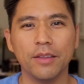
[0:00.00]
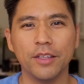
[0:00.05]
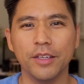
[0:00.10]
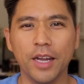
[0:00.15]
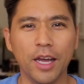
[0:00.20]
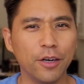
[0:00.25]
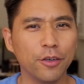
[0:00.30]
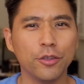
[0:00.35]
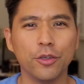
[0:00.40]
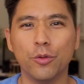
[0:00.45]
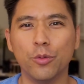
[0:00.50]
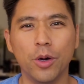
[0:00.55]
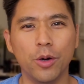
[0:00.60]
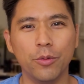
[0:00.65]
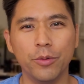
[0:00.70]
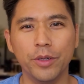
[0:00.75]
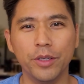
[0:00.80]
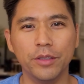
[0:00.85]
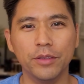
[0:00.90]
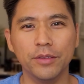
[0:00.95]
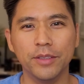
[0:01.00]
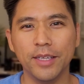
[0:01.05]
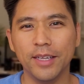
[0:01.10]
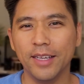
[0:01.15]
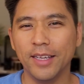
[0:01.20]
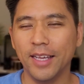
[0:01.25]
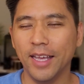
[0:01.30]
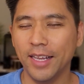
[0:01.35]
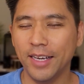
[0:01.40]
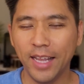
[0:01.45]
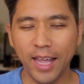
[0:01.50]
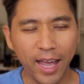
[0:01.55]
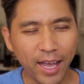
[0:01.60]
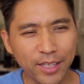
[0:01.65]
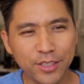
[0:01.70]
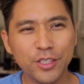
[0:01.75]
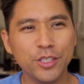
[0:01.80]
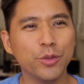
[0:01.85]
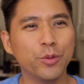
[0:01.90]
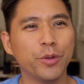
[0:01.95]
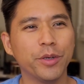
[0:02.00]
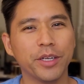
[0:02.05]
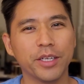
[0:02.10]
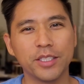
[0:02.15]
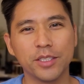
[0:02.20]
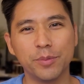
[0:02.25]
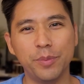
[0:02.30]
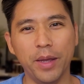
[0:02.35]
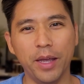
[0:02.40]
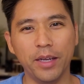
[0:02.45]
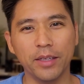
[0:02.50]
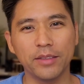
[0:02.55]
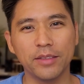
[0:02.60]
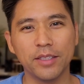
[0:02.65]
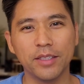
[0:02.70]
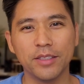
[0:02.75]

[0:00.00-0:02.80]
I don't know what will. And as you would expect,